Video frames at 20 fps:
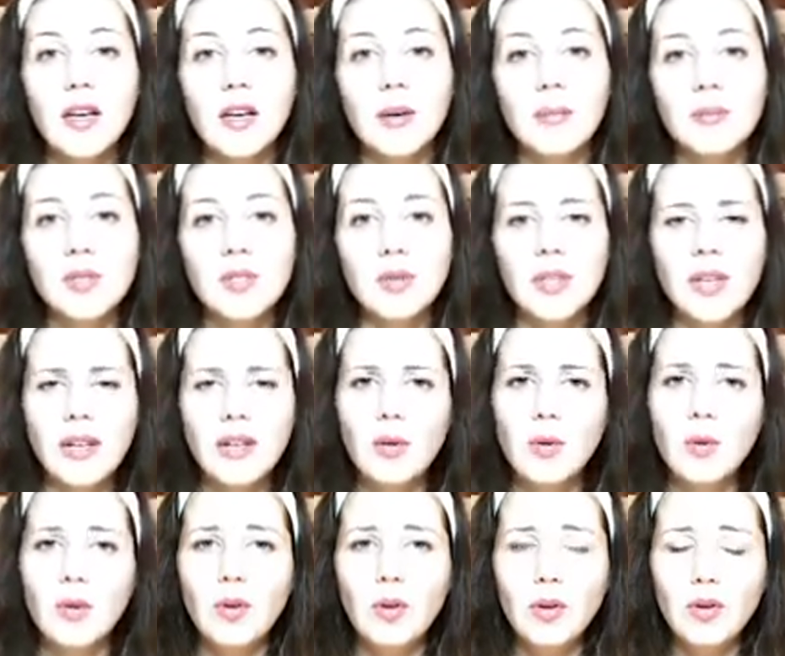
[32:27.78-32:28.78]
so that
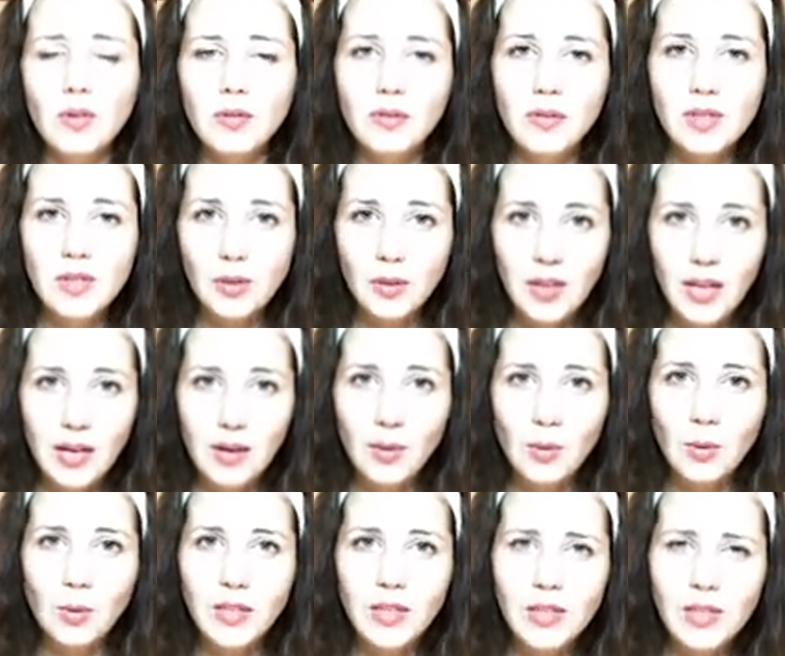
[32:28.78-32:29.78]

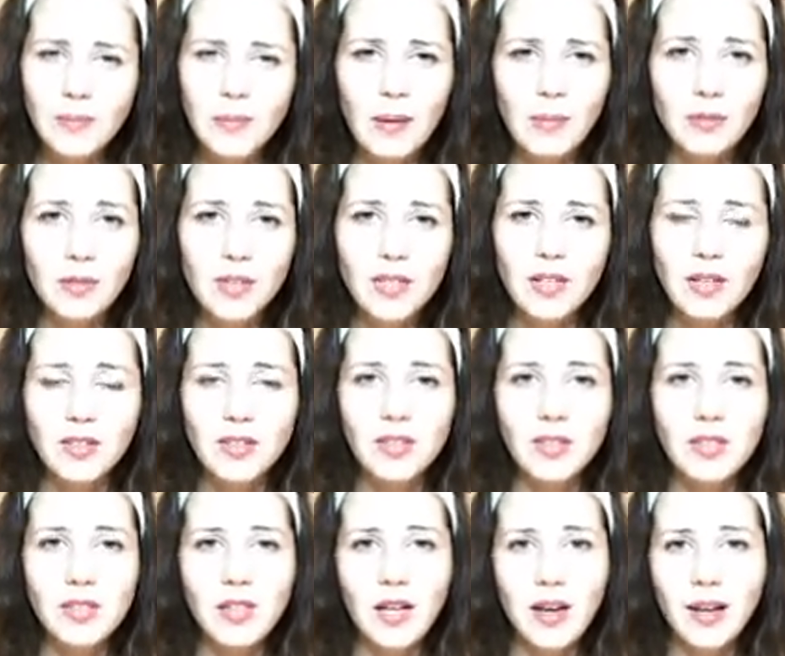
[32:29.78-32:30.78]
all these memories are
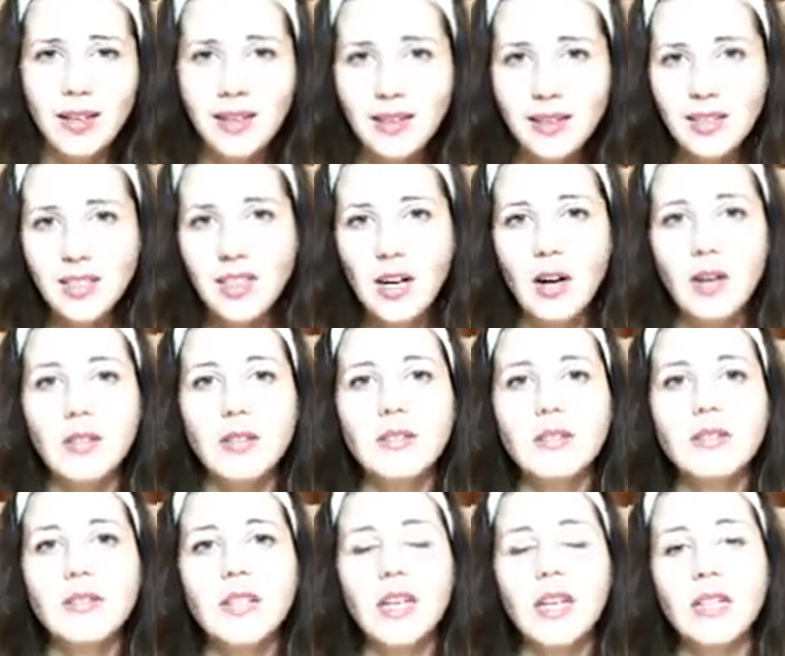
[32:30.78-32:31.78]
just like gone
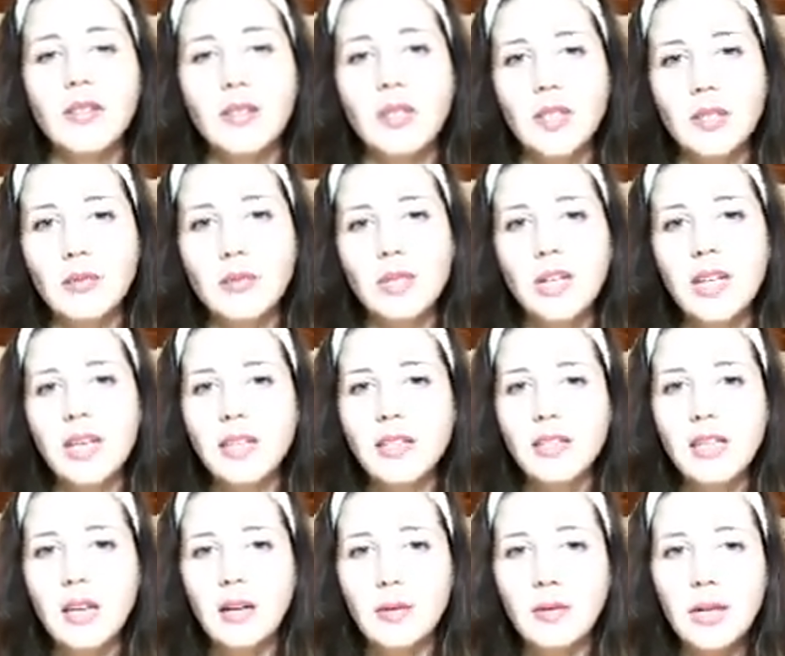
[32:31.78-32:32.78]
and you can really
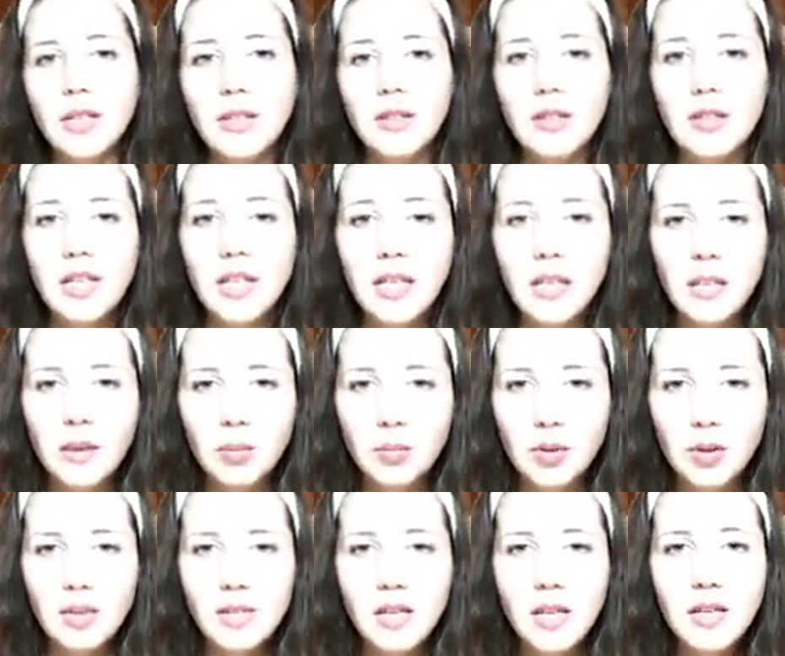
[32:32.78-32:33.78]
accelerate the healing
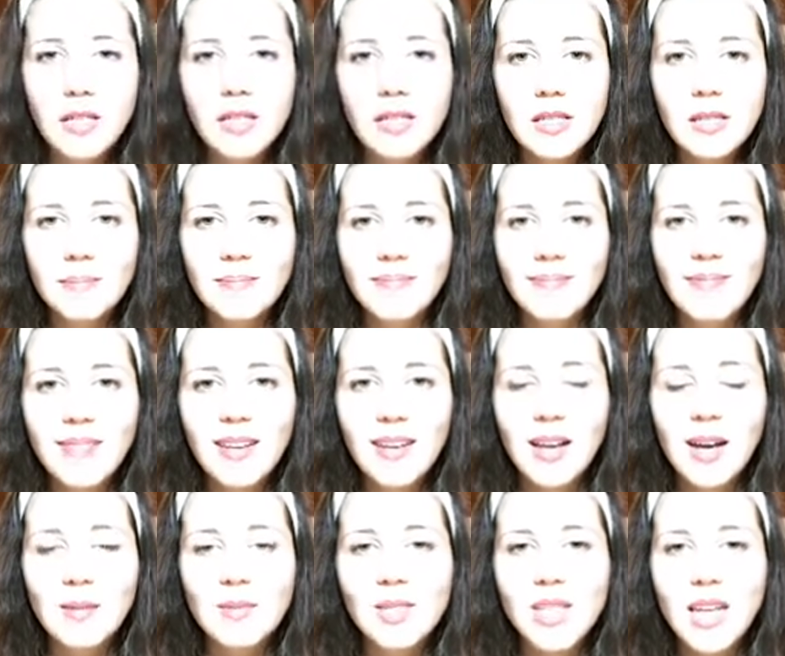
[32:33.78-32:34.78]
process.
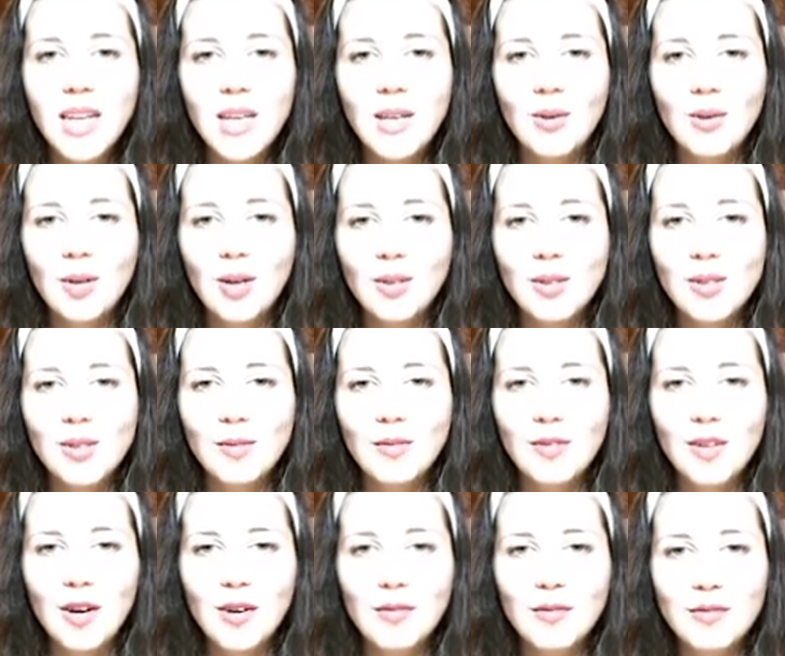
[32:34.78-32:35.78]
I'm sending you lots of
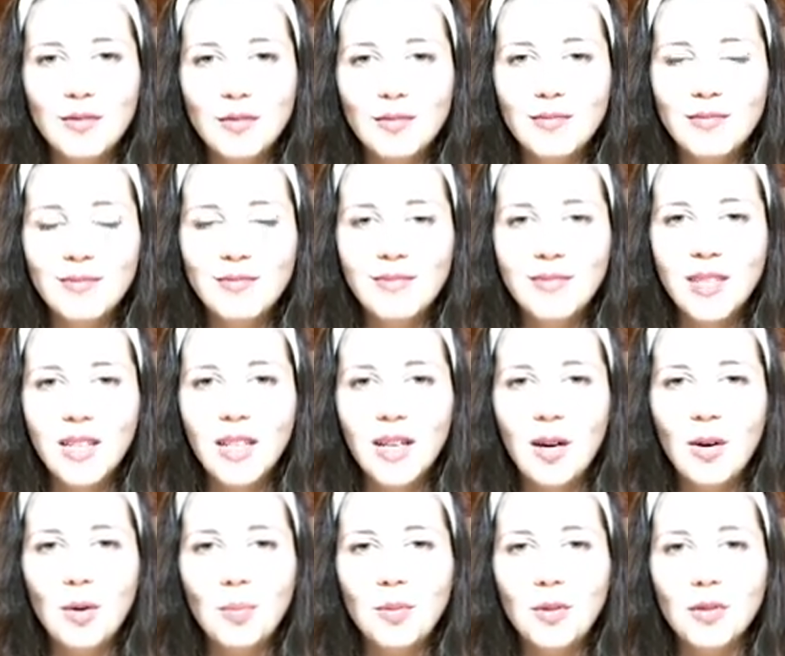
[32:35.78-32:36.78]
love and I
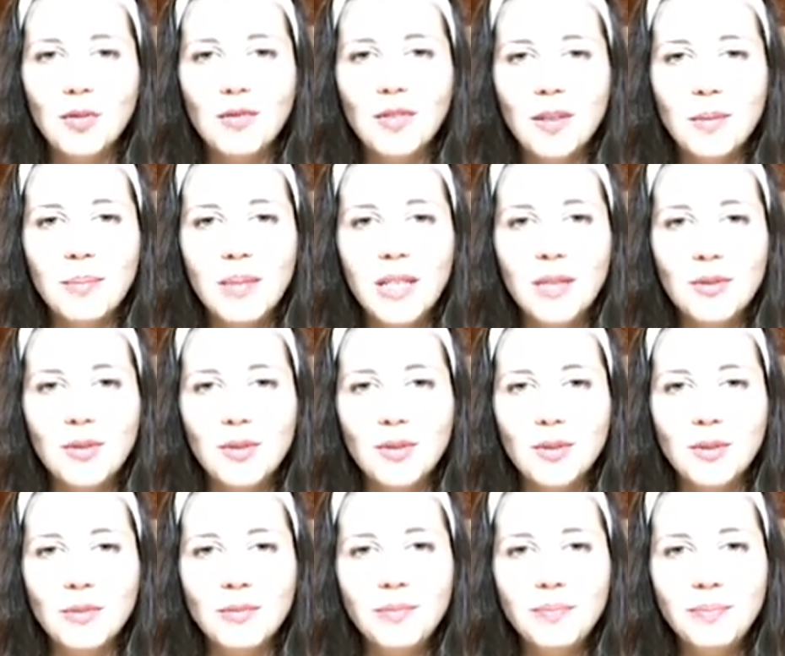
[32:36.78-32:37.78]
hope you'll feel better
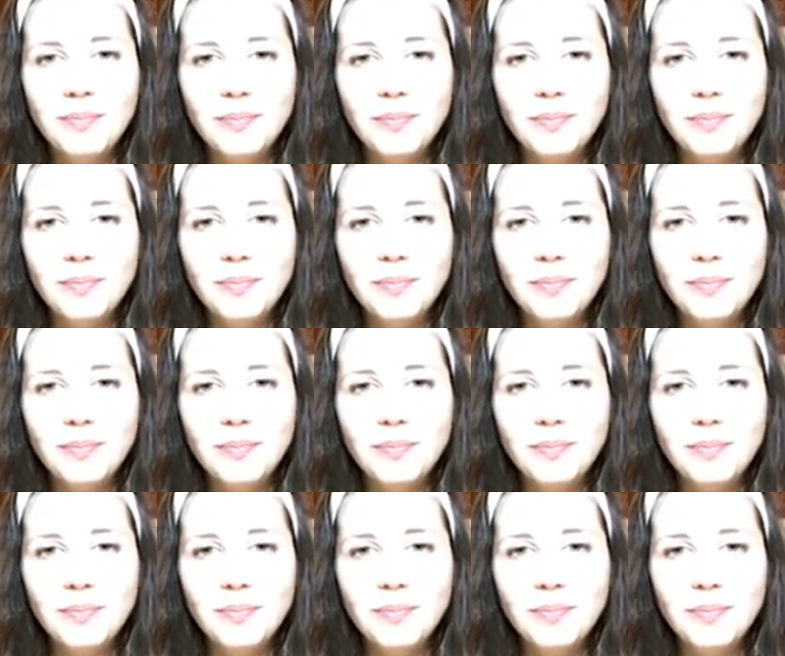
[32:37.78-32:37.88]
soon.